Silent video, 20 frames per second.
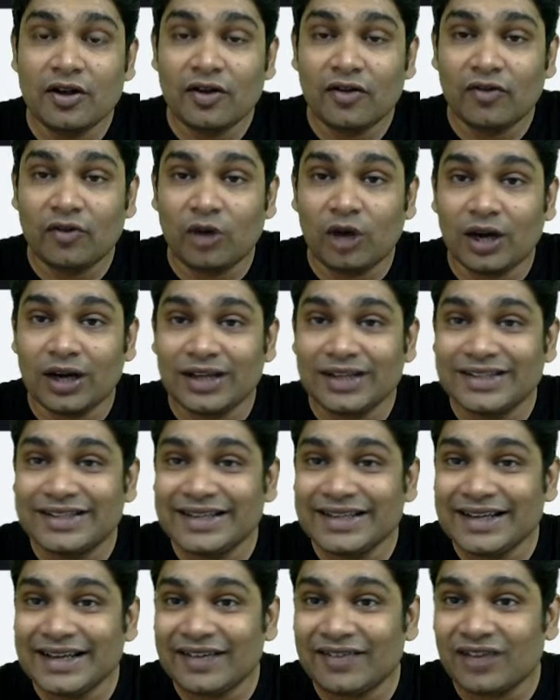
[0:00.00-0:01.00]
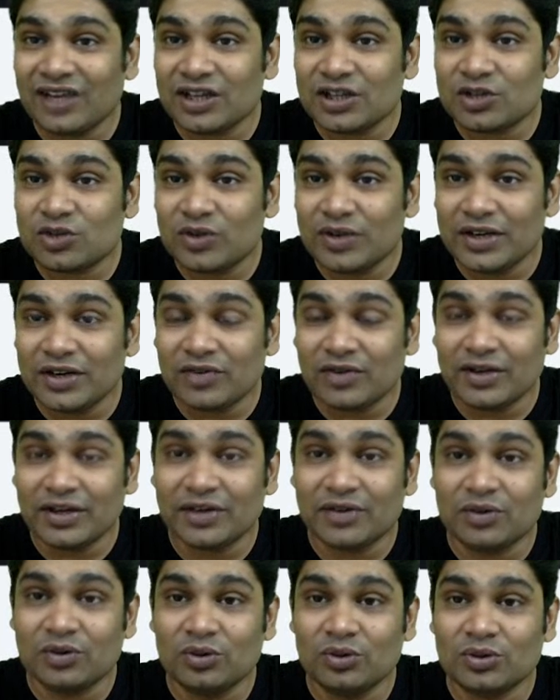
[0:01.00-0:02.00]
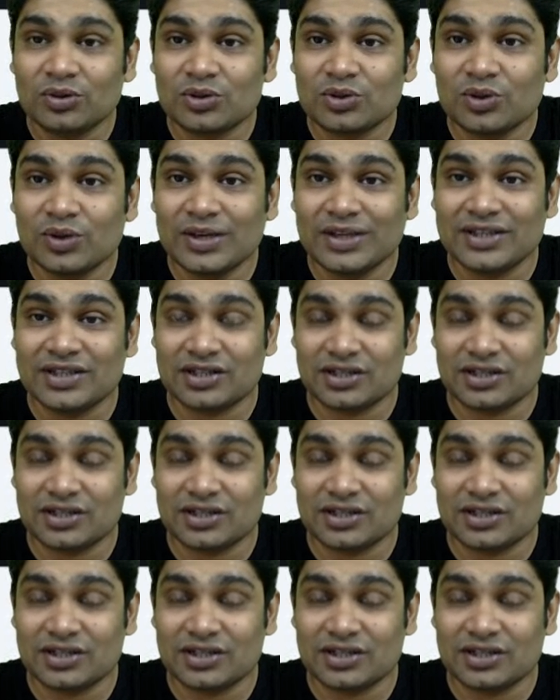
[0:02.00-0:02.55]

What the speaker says: for JEE Advanced 2022 students.